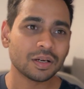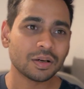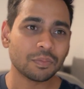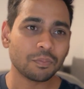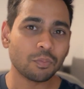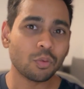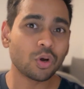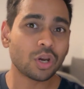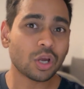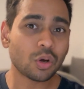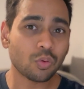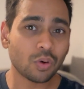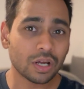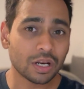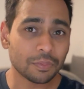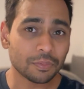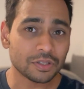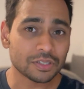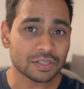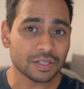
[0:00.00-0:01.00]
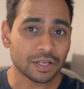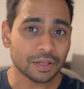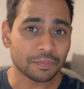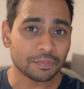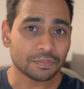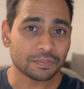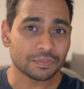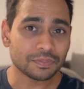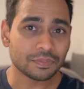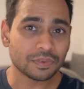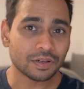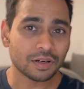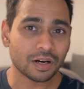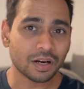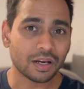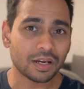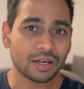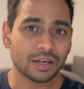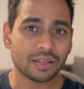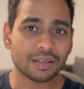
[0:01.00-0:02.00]
more equanimously,
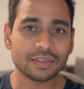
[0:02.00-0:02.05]
right?